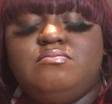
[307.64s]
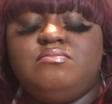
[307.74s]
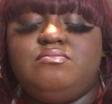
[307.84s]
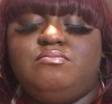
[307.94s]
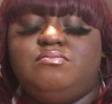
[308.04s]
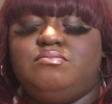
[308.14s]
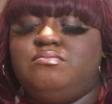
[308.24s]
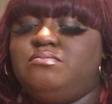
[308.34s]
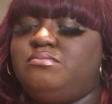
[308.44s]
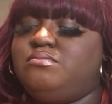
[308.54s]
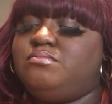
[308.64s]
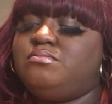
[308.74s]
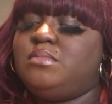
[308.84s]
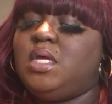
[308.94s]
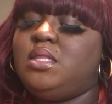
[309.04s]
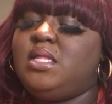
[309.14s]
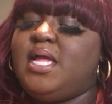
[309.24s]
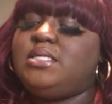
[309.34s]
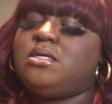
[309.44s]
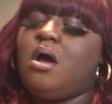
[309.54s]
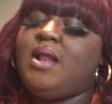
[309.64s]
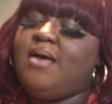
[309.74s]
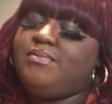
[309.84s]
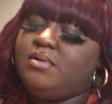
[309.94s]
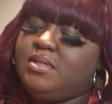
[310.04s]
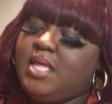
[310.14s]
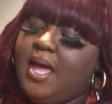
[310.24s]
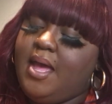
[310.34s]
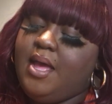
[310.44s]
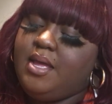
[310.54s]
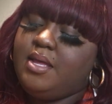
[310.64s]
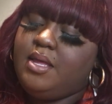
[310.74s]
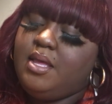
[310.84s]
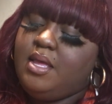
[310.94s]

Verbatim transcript: Hmm. The next card after that,